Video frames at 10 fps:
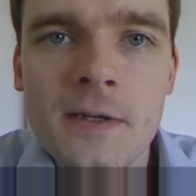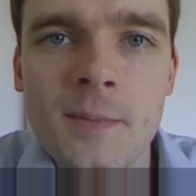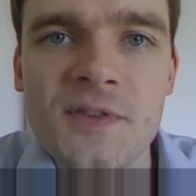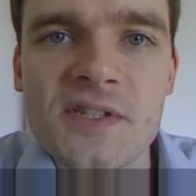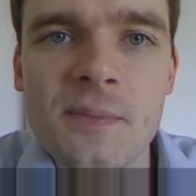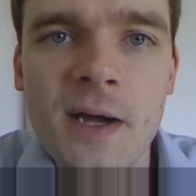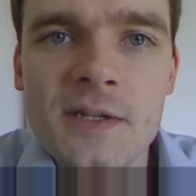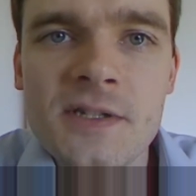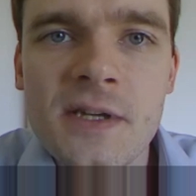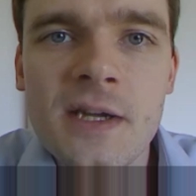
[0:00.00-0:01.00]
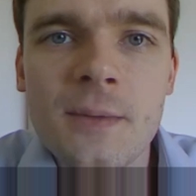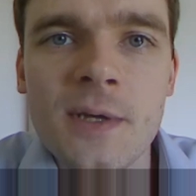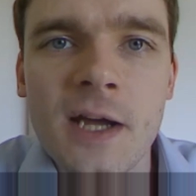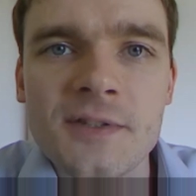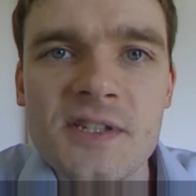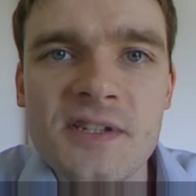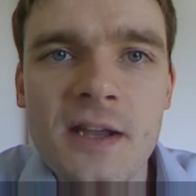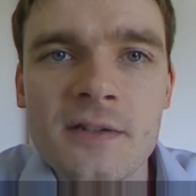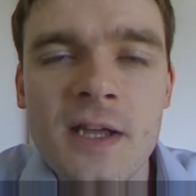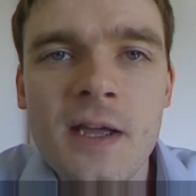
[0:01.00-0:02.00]
But the smart will
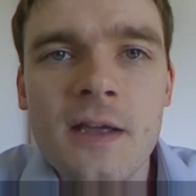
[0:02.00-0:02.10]
understand